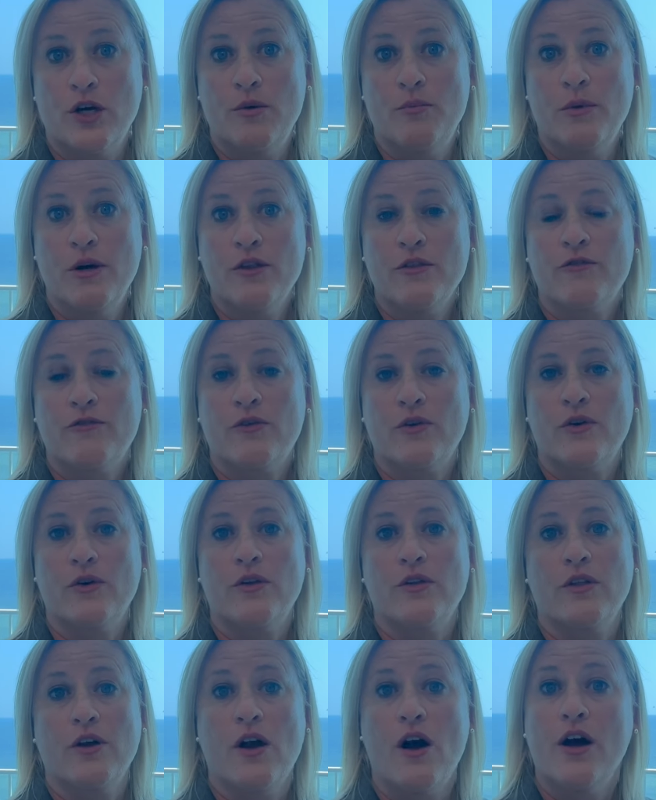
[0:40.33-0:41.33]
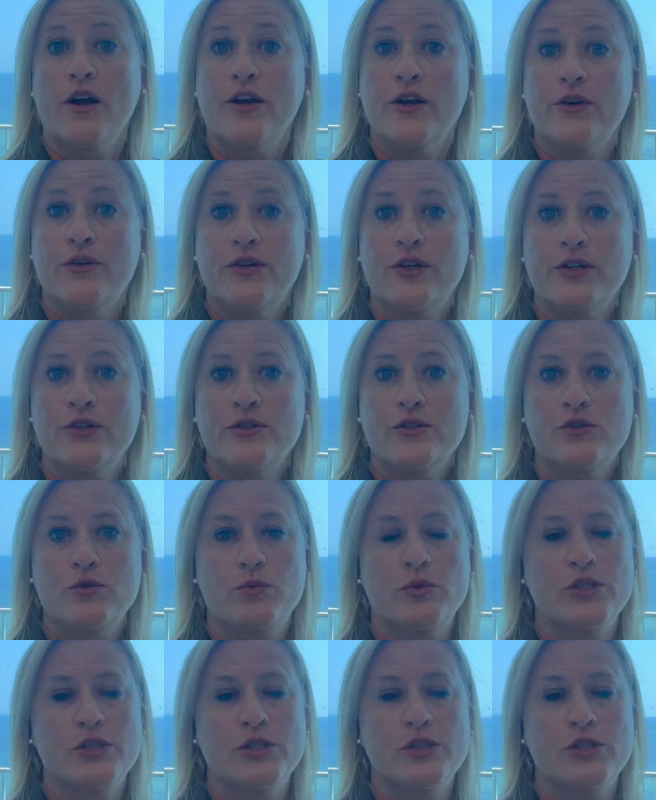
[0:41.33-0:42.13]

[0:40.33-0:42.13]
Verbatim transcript: a month for the condo dues,